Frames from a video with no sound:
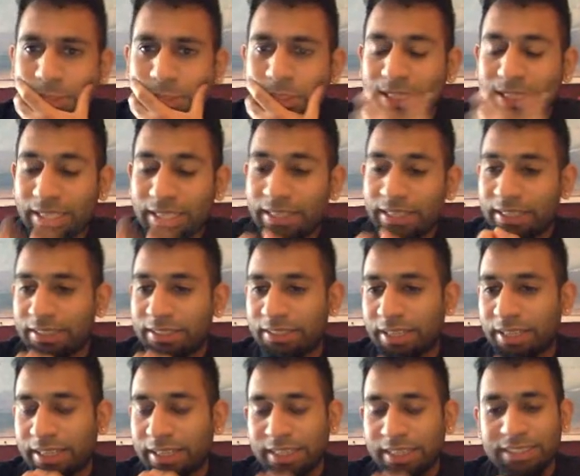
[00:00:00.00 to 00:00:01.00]
and
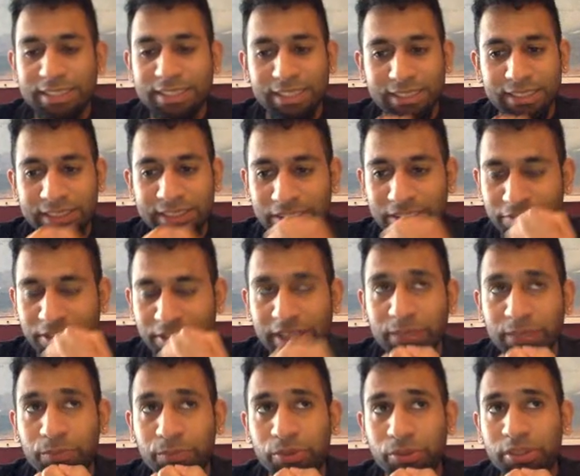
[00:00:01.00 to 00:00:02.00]
like I said, this is a very
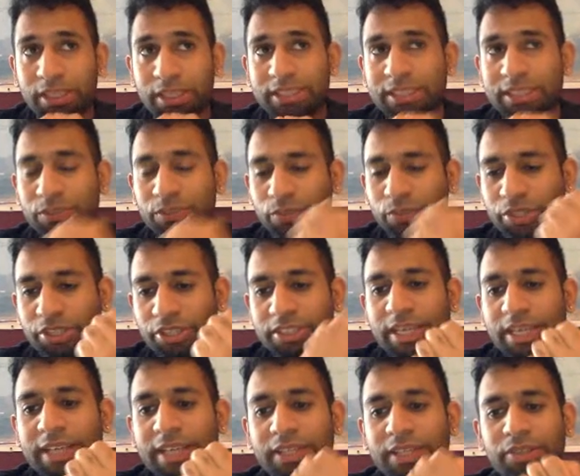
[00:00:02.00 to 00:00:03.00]
important lesson. When you're
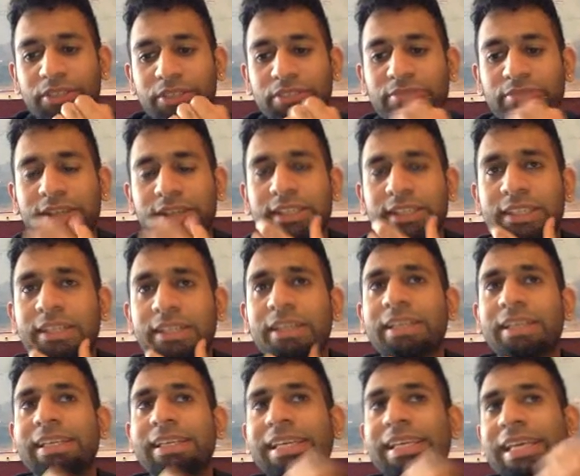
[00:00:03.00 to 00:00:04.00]
attacking or defending,
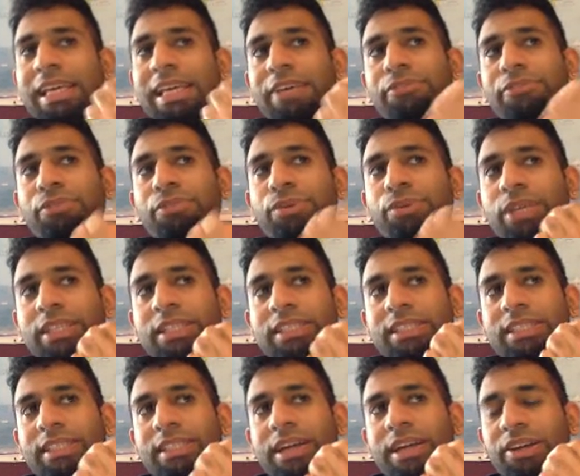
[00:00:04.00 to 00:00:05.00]
if you can
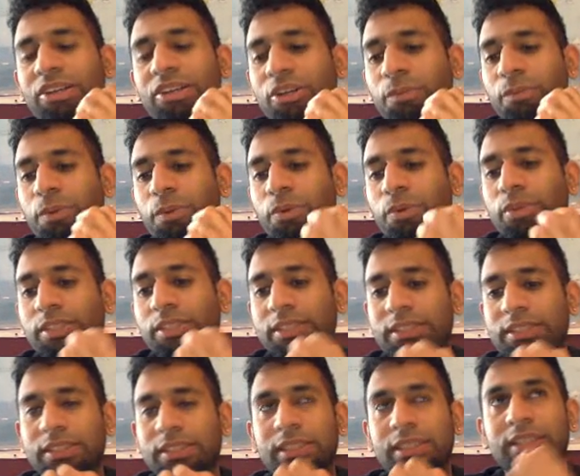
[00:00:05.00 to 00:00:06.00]
see how your opponent's
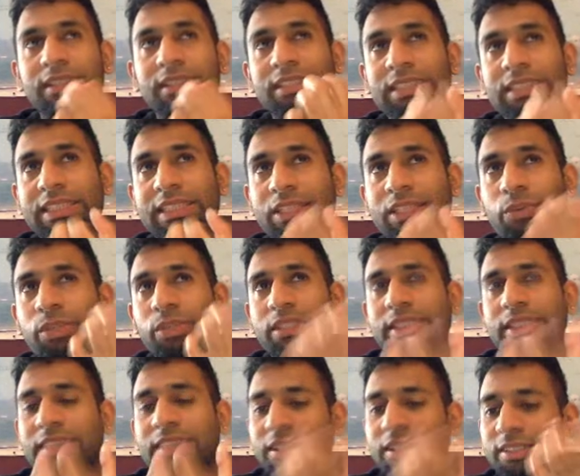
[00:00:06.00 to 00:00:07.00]
sequence is
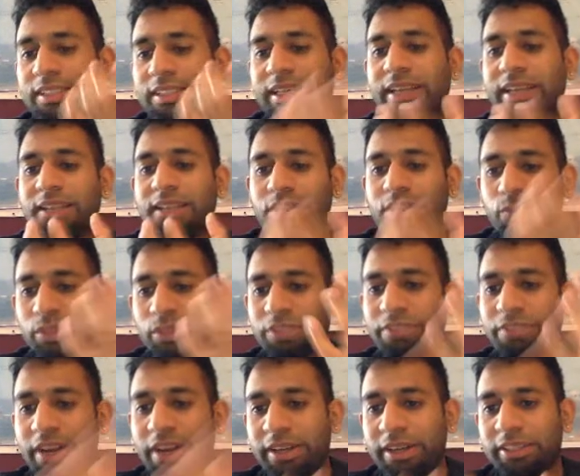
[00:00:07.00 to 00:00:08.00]
held together with
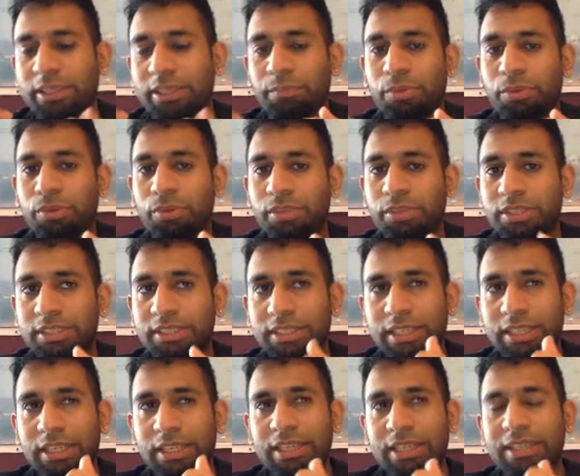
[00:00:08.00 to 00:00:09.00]
various components,
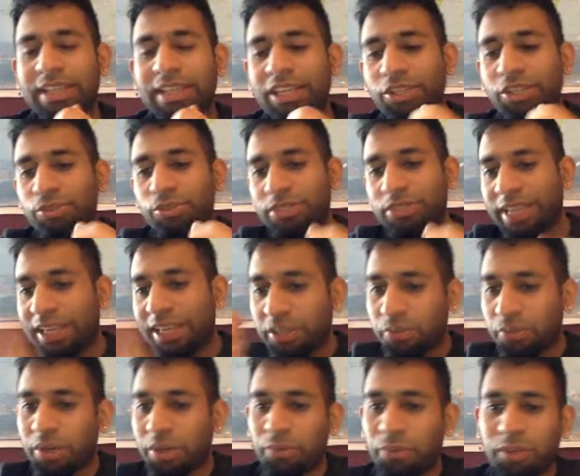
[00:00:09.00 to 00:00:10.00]
then you take
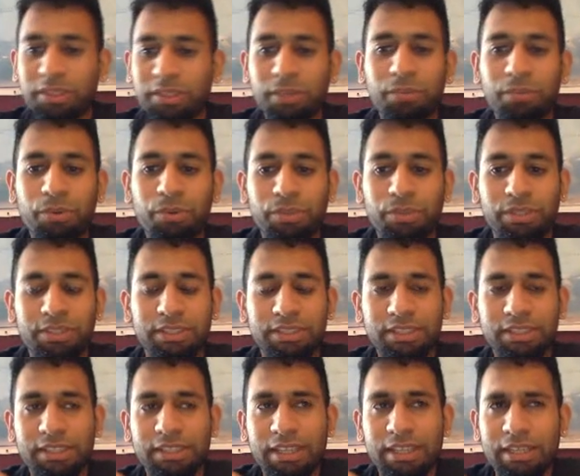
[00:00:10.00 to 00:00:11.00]
away one component.
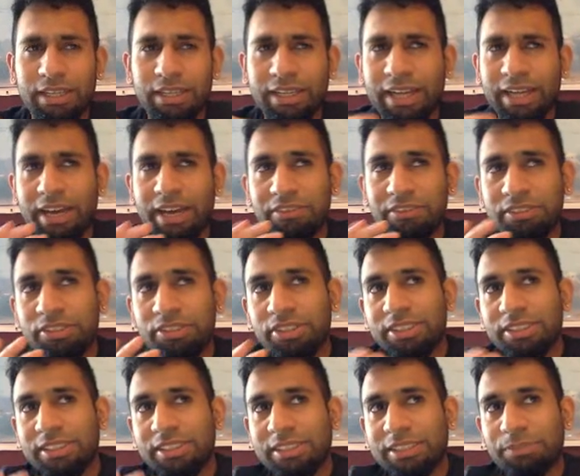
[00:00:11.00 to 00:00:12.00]
Like, I haven't heard
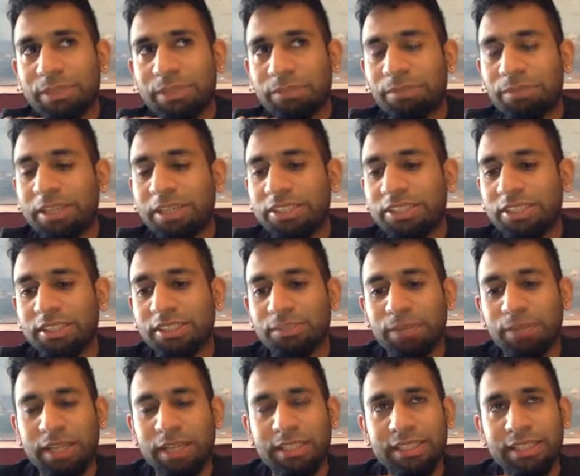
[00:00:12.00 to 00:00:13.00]
this being mentioned, but
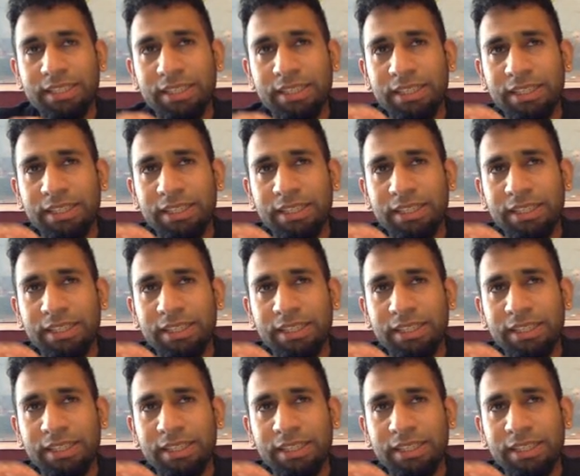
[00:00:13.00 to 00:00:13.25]
I think